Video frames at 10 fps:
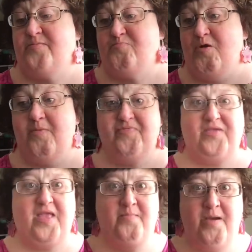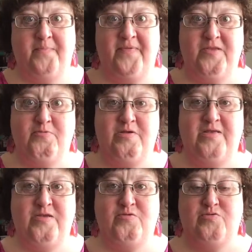the problems that come up in
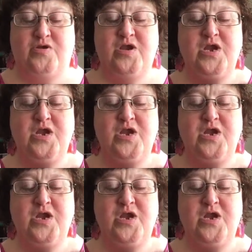their